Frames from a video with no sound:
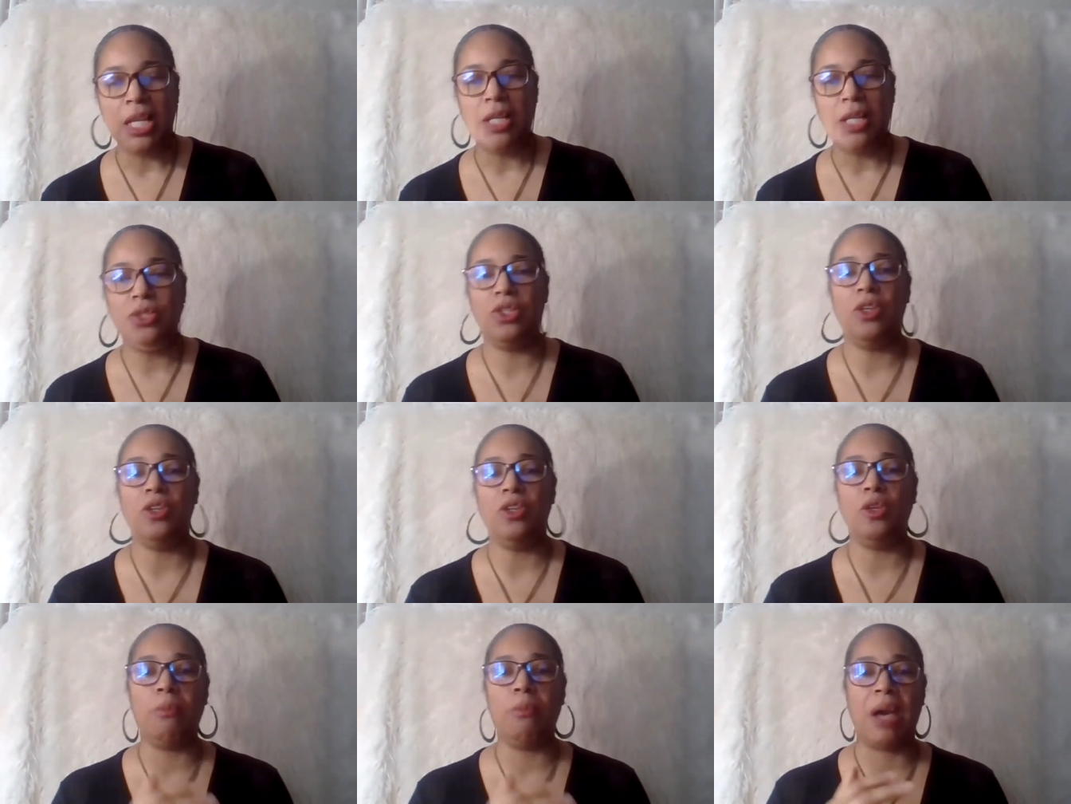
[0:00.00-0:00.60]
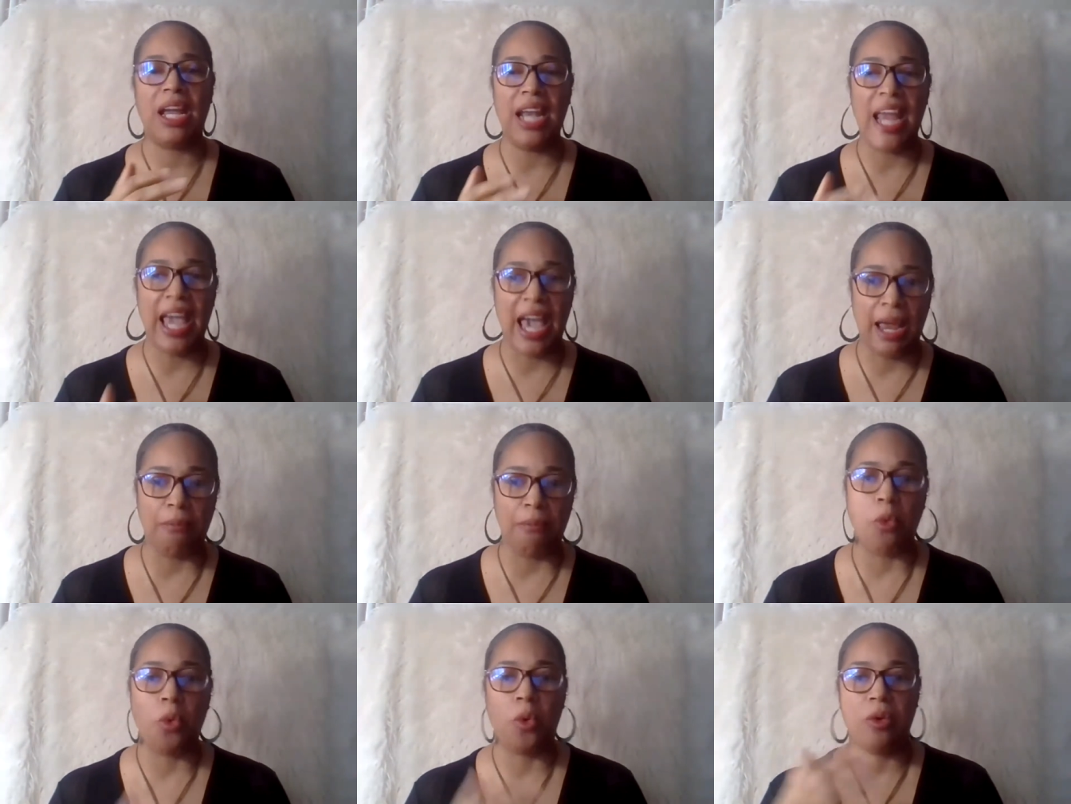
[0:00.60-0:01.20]
So you might
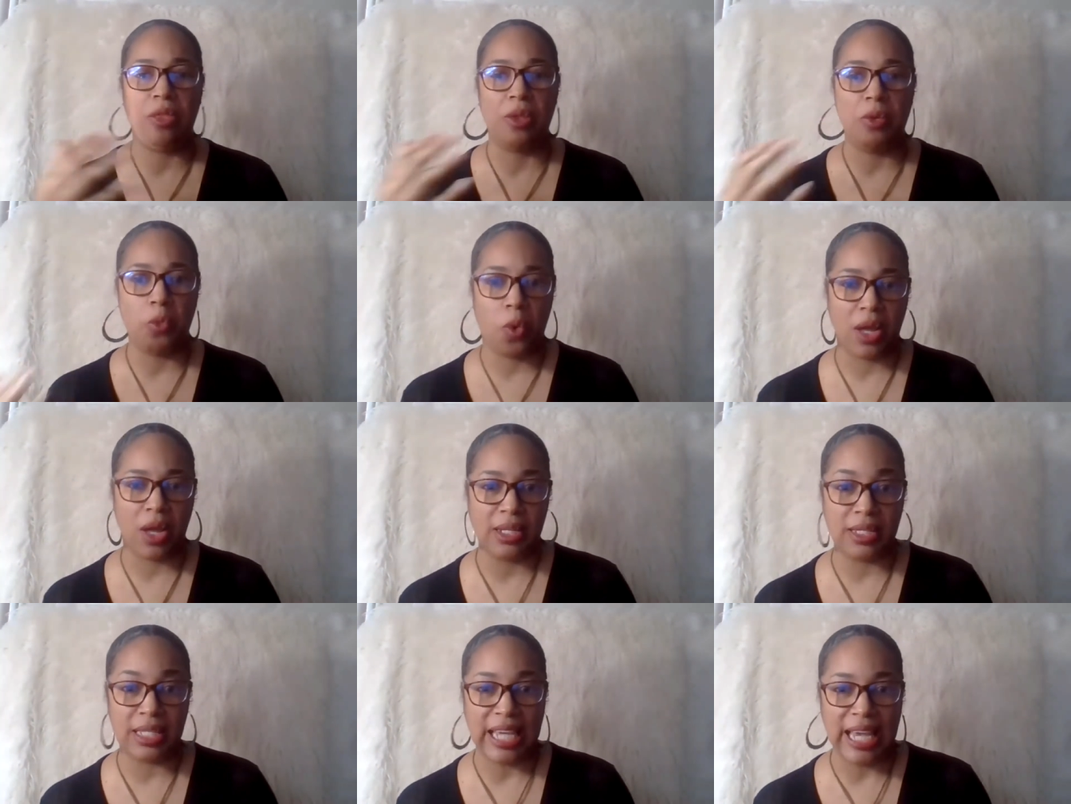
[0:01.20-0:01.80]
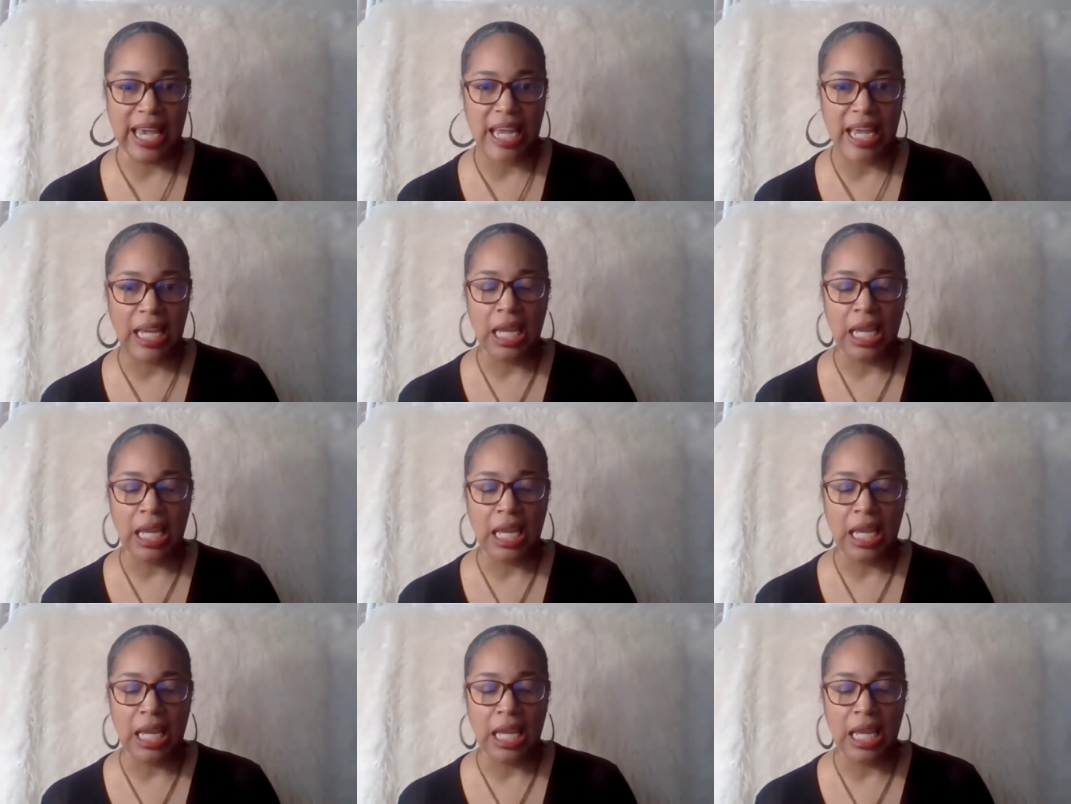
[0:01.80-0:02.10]
add more than 1 day.